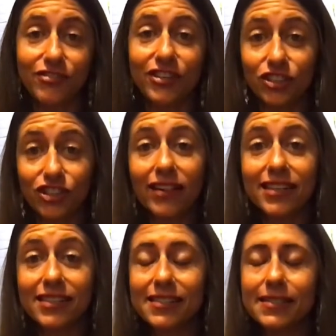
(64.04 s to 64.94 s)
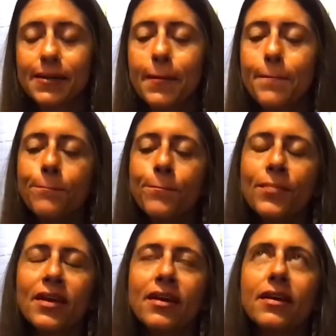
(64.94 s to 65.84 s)
feel jealous.
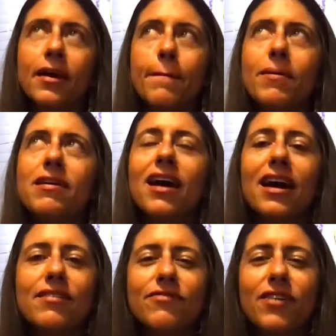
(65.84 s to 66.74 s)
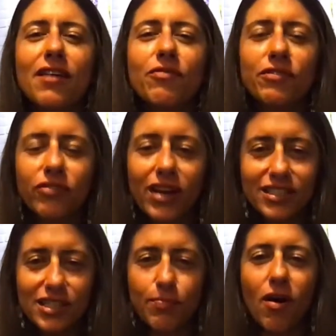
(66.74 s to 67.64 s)
But I've
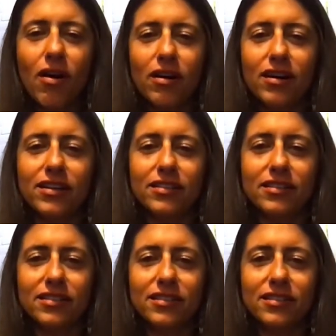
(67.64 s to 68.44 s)
reflected upon